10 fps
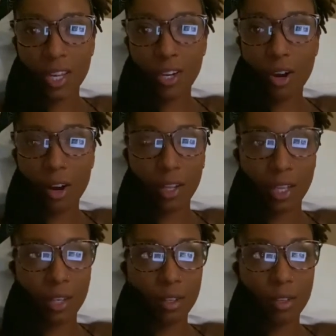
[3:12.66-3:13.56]
in
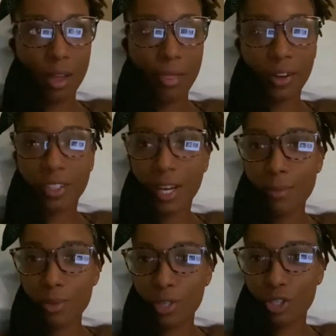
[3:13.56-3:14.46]
Garland, third
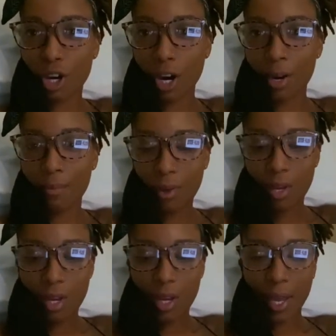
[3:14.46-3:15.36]
time's the charm,
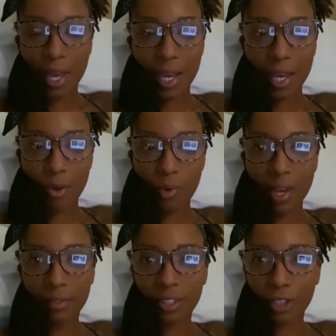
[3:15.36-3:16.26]
and we
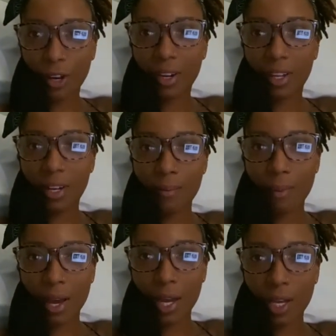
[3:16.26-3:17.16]
have started
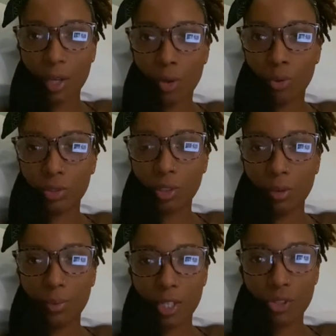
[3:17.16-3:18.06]
my cool
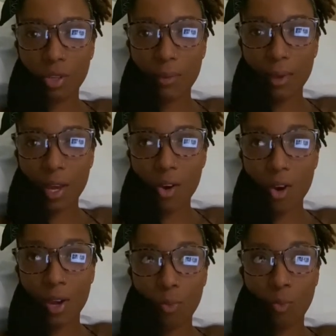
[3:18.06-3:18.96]
sculpting treatment
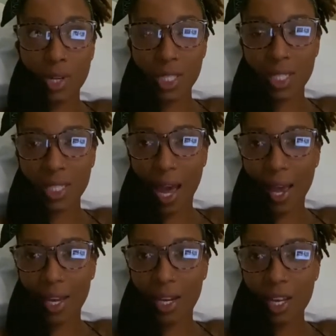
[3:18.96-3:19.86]
on one
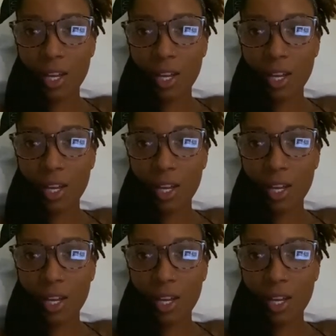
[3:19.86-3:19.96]
side.